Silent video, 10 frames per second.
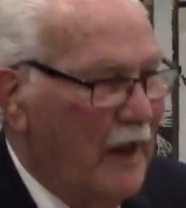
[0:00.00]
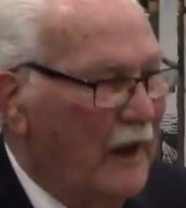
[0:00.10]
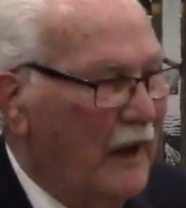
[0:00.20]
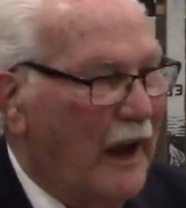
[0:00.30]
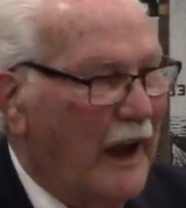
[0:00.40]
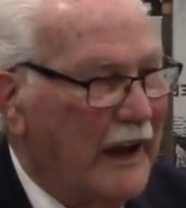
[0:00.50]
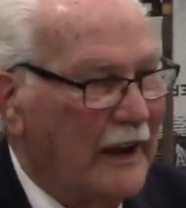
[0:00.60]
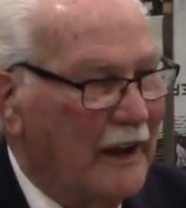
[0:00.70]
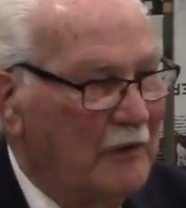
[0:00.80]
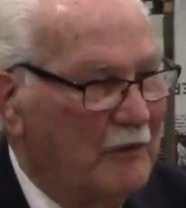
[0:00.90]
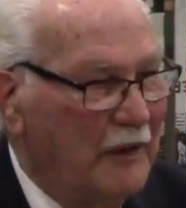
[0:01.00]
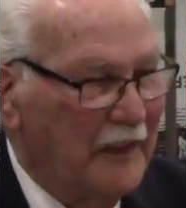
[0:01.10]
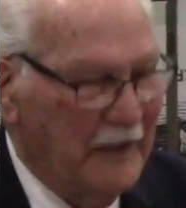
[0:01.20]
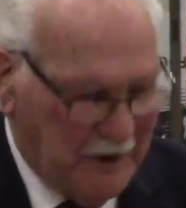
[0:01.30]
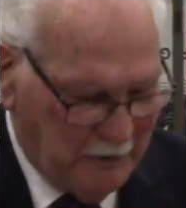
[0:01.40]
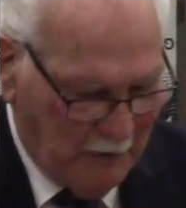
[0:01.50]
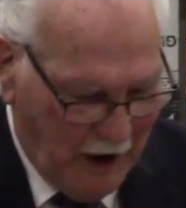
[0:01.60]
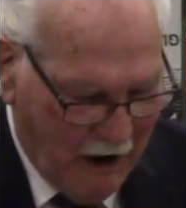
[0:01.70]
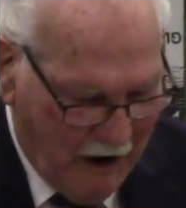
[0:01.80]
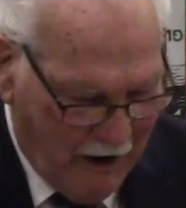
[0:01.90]
I, uh, in this
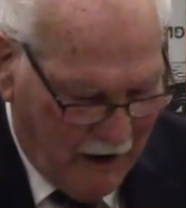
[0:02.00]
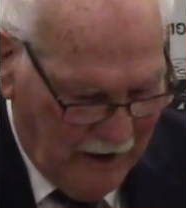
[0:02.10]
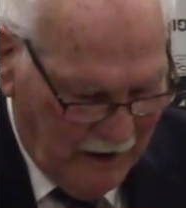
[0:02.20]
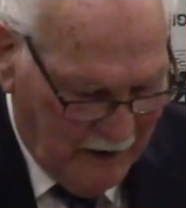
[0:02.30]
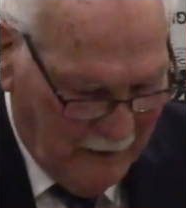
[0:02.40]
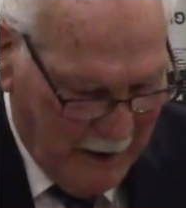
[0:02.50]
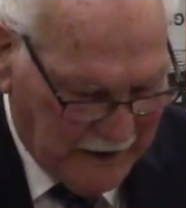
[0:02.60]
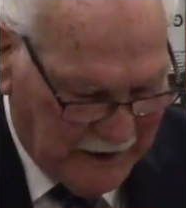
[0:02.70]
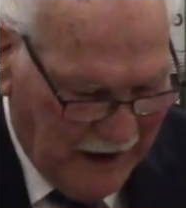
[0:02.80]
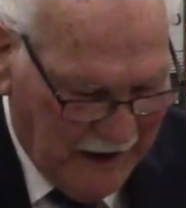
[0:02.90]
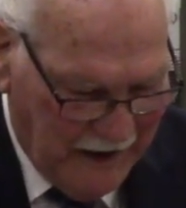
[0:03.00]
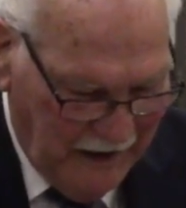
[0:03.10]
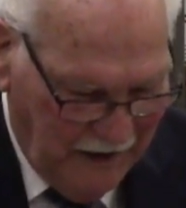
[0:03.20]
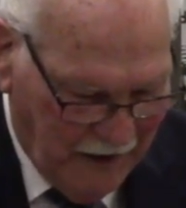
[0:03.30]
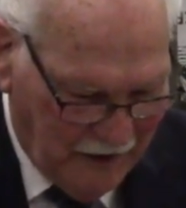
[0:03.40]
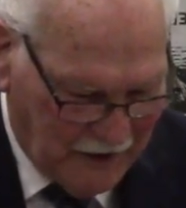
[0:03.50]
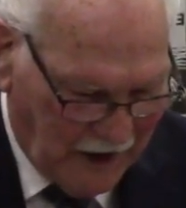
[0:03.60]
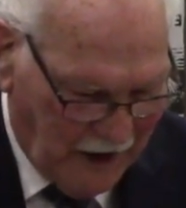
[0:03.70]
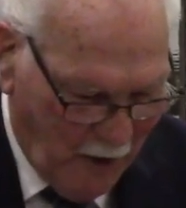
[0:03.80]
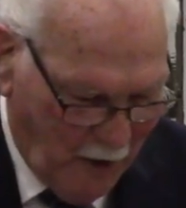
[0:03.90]
regard, about 10 years
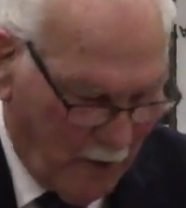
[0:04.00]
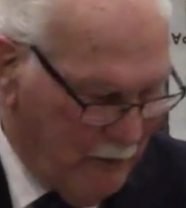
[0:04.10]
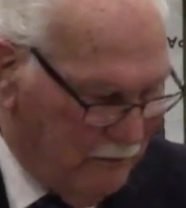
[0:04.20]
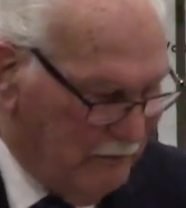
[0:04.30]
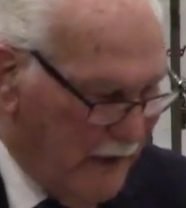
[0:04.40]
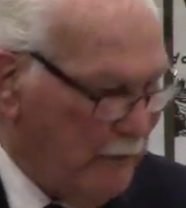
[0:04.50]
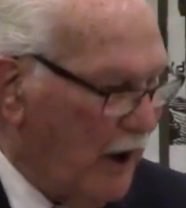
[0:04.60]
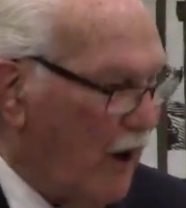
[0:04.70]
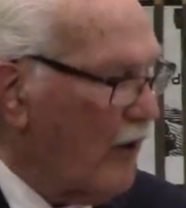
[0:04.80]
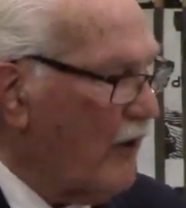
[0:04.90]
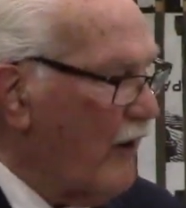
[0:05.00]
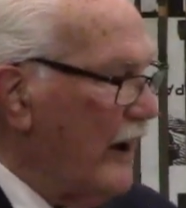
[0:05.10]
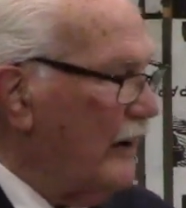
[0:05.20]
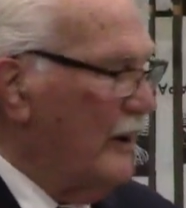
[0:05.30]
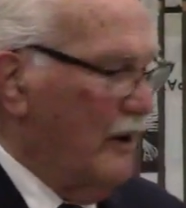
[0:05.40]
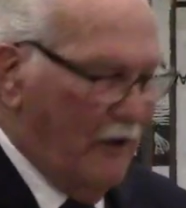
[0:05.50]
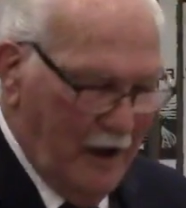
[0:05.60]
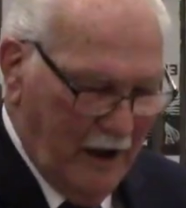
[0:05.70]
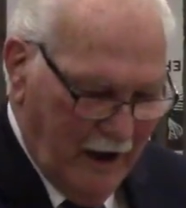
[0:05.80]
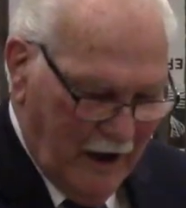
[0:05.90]
ago, or maybe longer, I don't know,
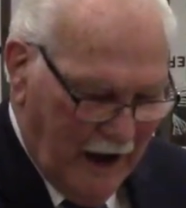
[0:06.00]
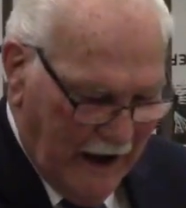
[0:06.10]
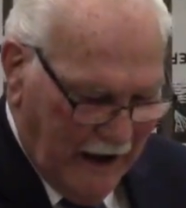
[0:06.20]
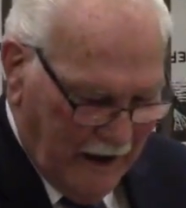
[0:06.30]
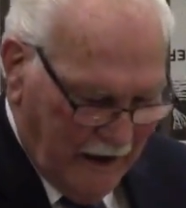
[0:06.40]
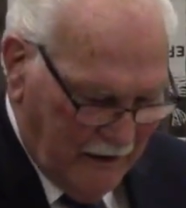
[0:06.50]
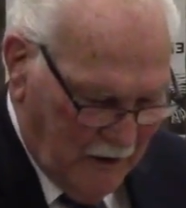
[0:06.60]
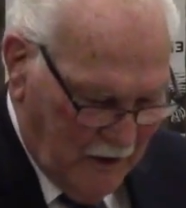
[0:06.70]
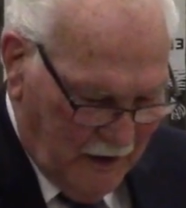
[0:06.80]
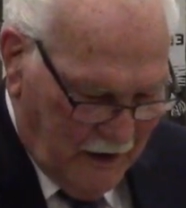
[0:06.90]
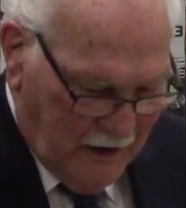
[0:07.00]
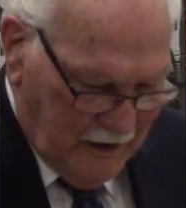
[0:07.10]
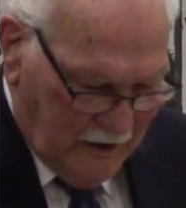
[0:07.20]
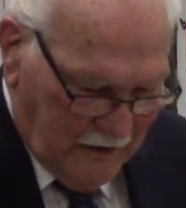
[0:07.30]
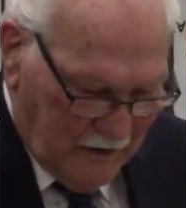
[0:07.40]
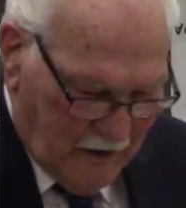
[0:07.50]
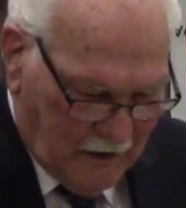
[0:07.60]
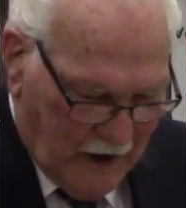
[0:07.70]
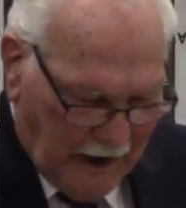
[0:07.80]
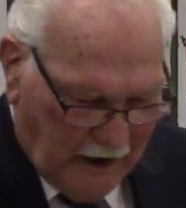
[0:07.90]
I, uh,
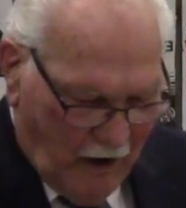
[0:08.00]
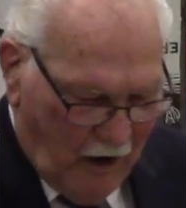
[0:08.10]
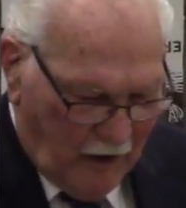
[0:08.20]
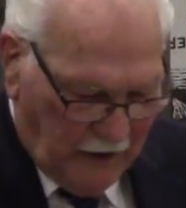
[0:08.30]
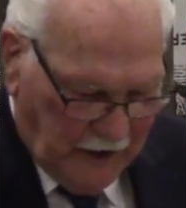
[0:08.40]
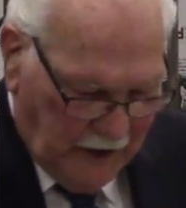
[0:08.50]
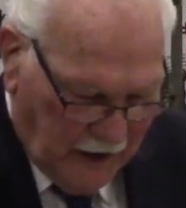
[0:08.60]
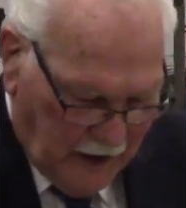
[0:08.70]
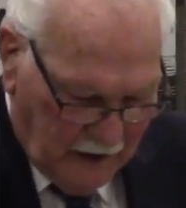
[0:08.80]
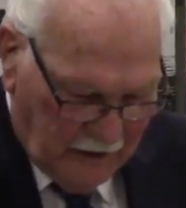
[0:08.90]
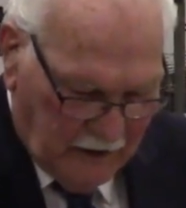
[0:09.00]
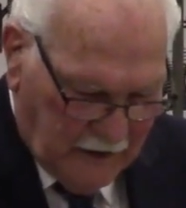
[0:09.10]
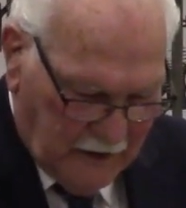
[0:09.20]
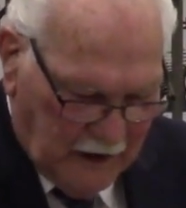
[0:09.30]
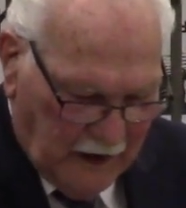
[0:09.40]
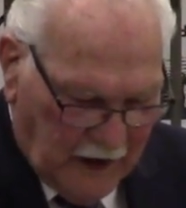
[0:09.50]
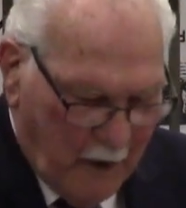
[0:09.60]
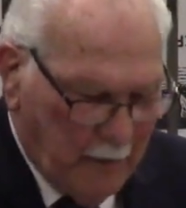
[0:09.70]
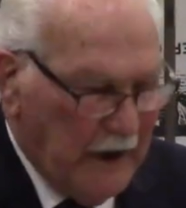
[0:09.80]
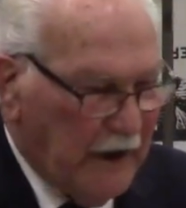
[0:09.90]
I called the, uh, the
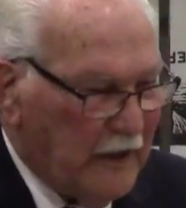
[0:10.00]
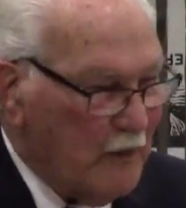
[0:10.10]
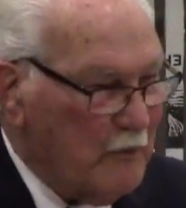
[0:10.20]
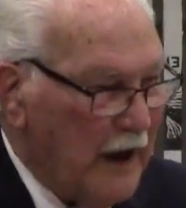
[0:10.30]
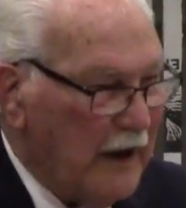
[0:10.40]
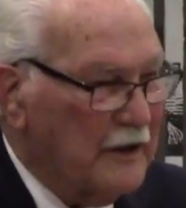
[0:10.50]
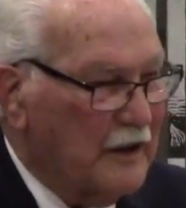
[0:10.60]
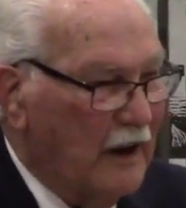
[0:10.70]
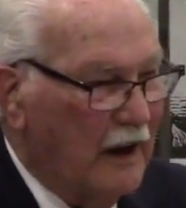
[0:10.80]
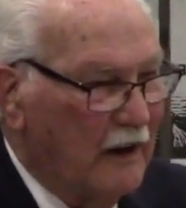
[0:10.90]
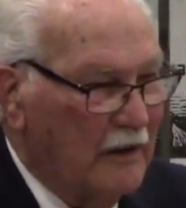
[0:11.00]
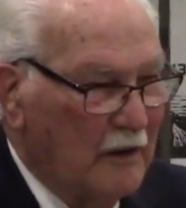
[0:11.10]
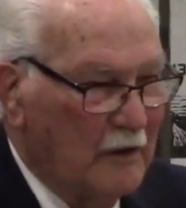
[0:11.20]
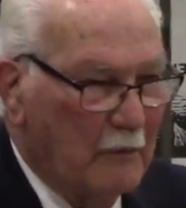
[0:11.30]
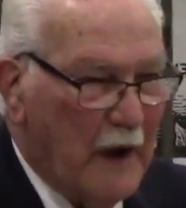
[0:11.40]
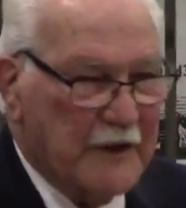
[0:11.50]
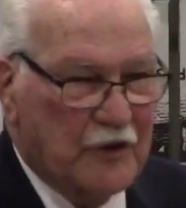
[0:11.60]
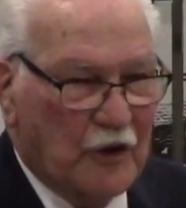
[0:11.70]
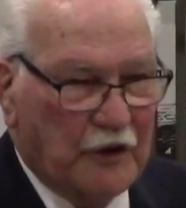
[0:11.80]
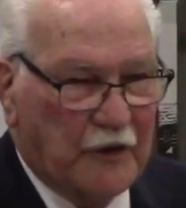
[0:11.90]
company that makes uh,
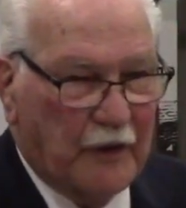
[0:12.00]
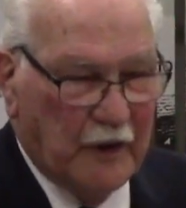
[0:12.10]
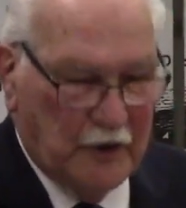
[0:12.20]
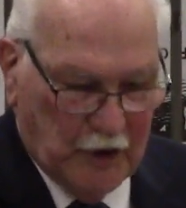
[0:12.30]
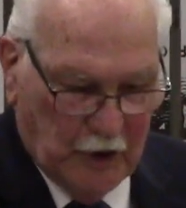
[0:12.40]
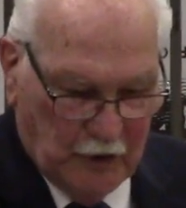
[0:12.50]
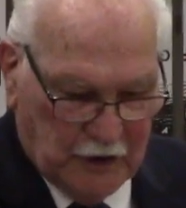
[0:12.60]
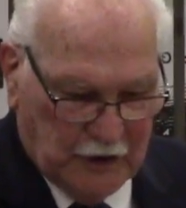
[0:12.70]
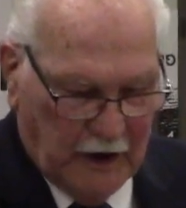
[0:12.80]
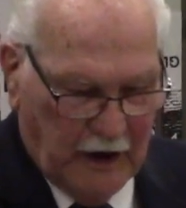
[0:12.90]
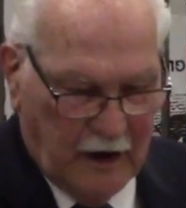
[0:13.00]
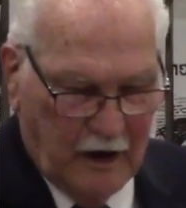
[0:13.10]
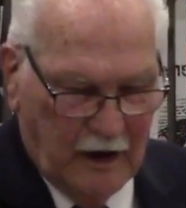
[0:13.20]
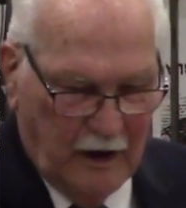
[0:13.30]
matzos for the Jews and